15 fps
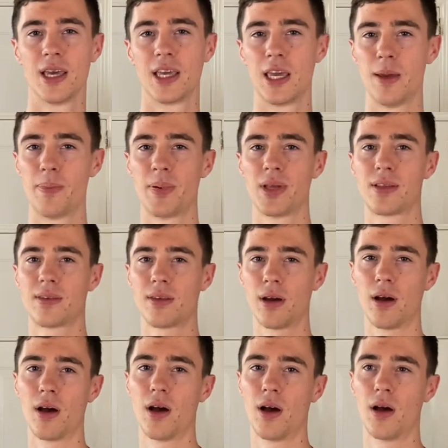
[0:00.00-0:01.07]
keep it
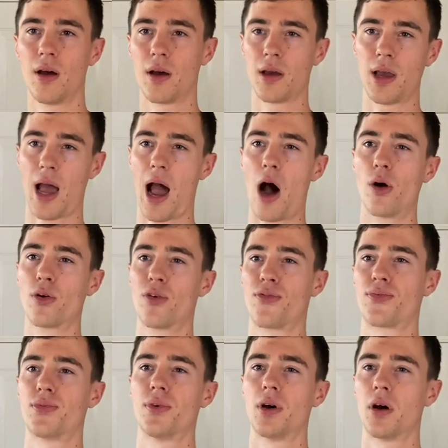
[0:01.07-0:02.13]
uh, out
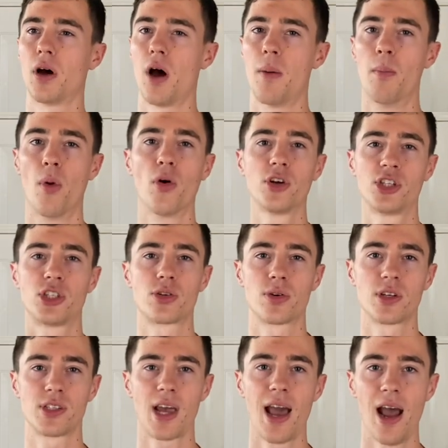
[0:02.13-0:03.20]
of uh,
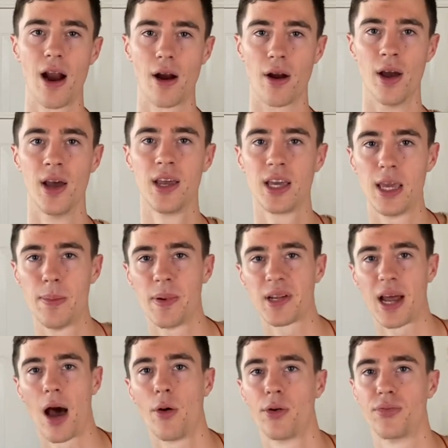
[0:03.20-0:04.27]
moisturous air, keep it
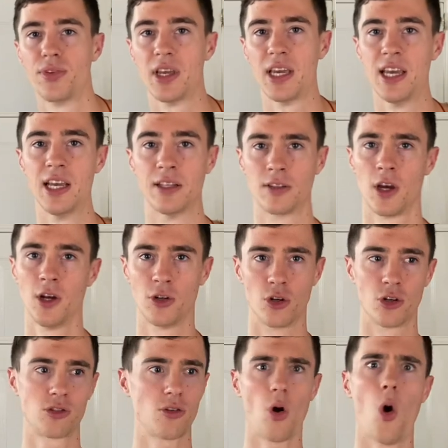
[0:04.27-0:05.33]
out of the heat.
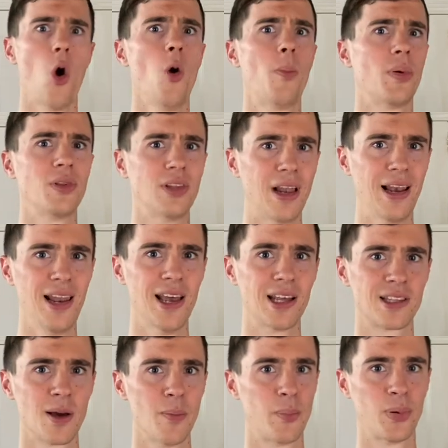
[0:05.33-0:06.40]
Just open the
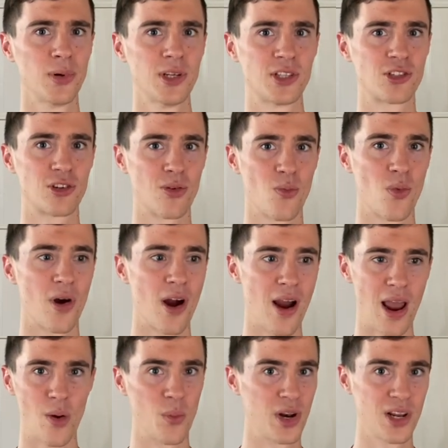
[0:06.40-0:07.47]
lid, put it somewhere,
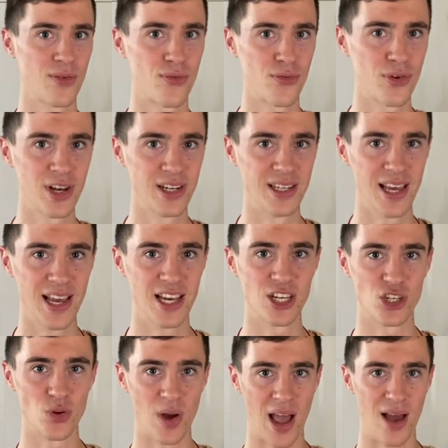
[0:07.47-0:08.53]
and within three
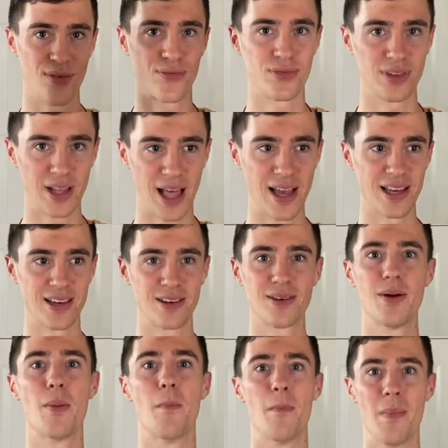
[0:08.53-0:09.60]
days you have like
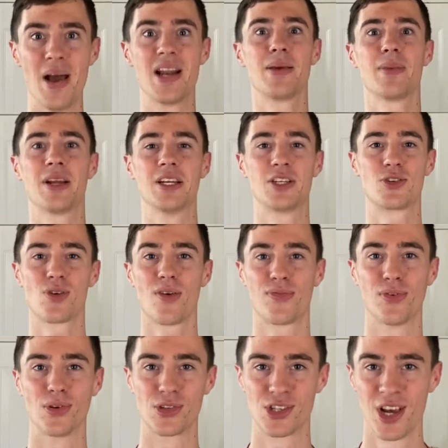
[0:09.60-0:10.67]
many, many
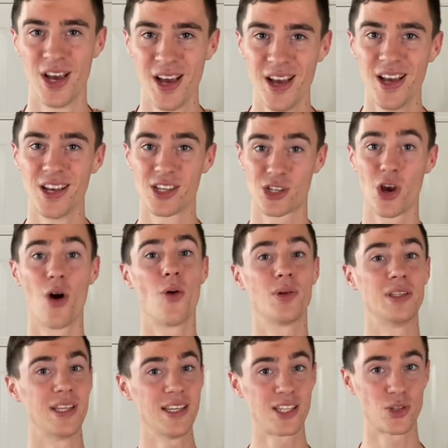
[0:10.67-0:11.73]
truffles. So
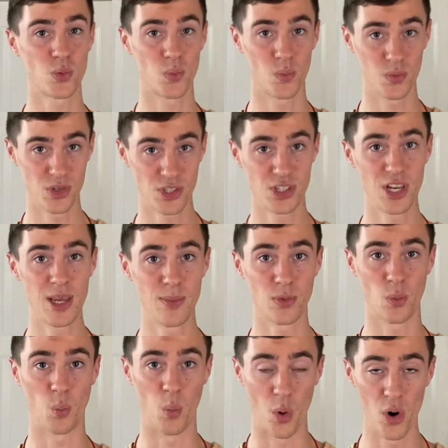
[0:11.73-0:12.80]
this
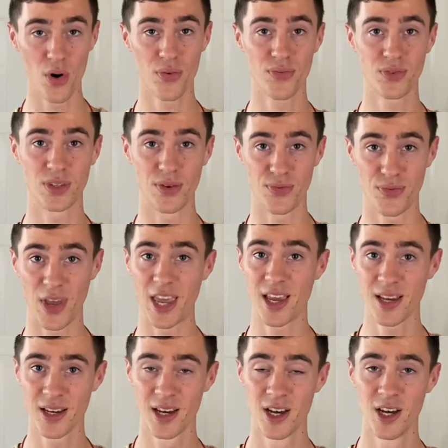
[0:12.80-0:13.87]
seemed worth the
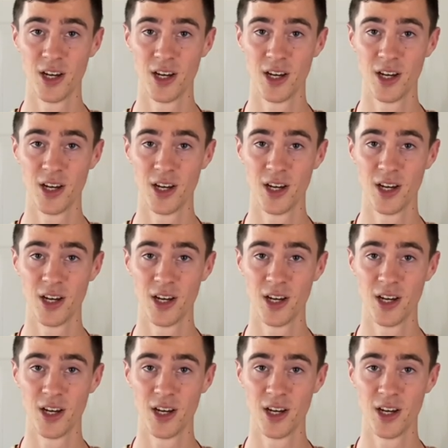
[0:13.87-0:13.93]
thing